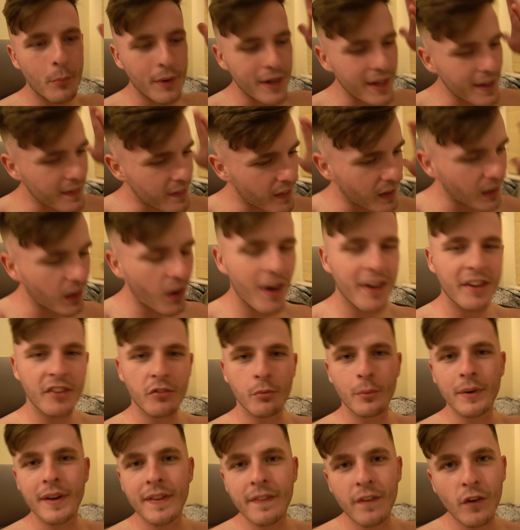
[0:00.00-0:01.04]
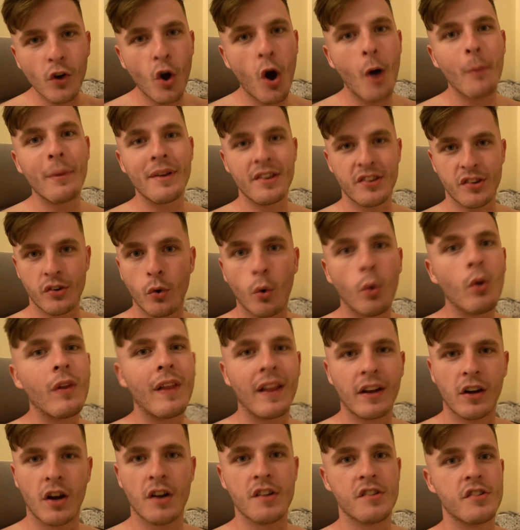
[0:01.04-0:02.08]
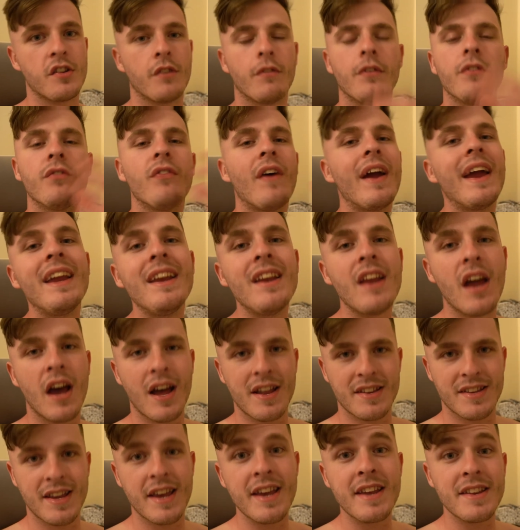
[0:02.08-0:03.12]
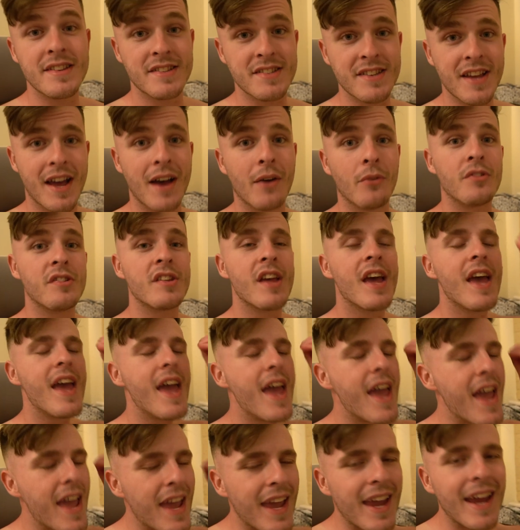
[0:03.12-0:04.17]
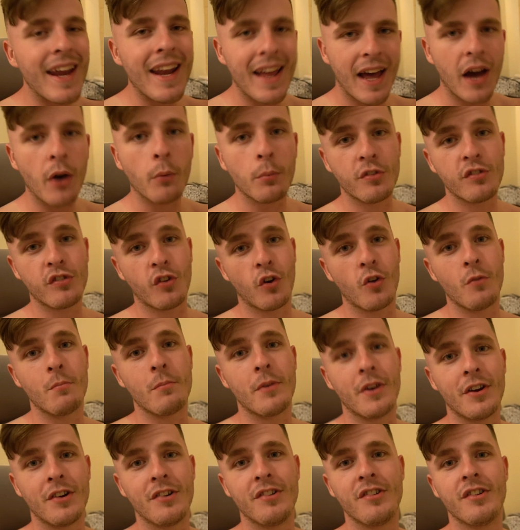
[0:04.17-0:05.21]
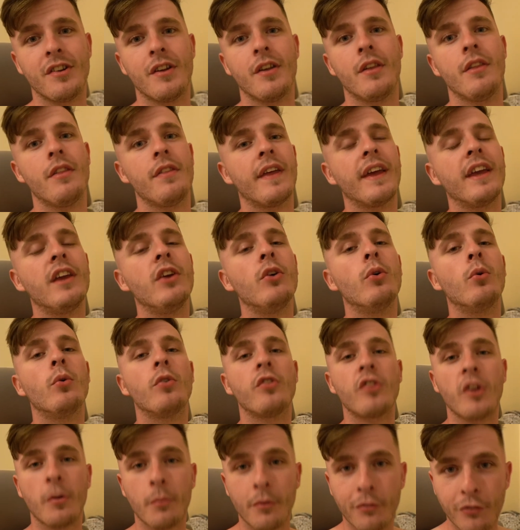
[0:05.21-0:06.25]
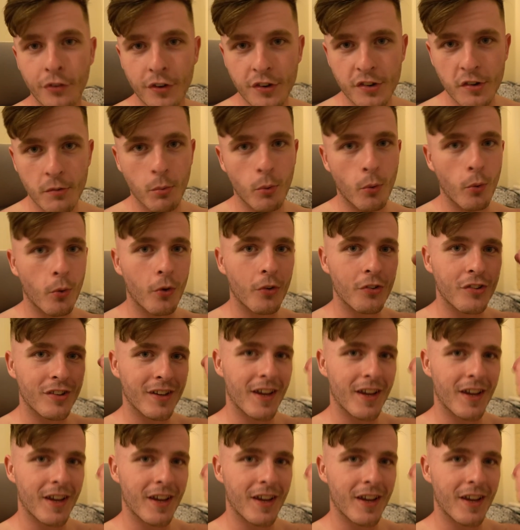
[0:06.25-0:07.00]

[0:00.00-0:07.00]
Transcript: We need the likes, we need the comments and all that kind of stuff. As vain as it sounds, it helps so much. Thank you all so much for your support.